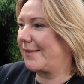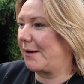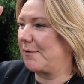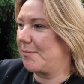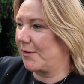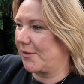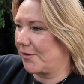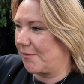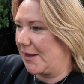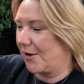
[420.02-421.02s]
Then we brought the
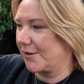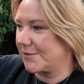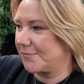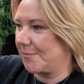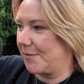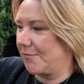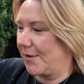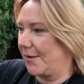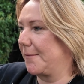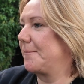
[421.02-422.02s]
3 girls from the
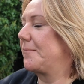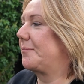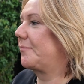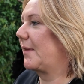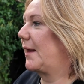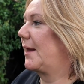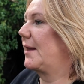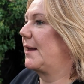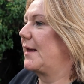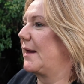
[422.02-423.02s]
farm,
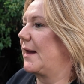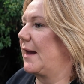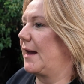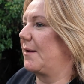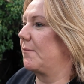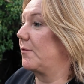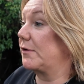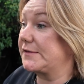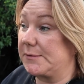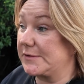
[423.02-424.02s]
but
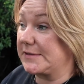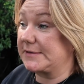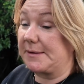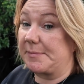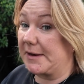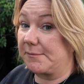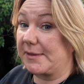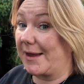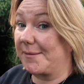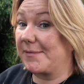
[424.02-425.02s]
Rusty wasn't sleeping in
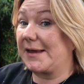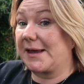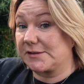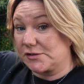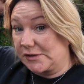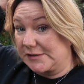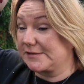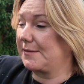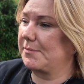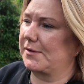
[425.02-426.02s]
with them. He has stuck to
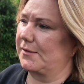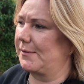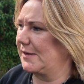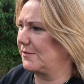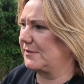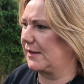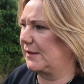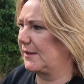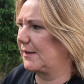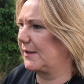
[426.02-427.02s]
sleeping on the
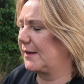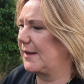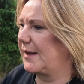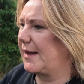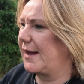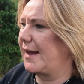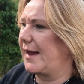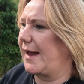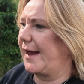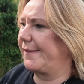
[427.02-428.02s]
windowsill.
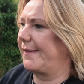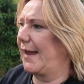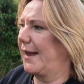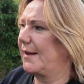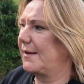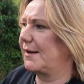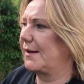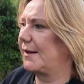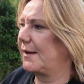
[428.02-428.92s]
And then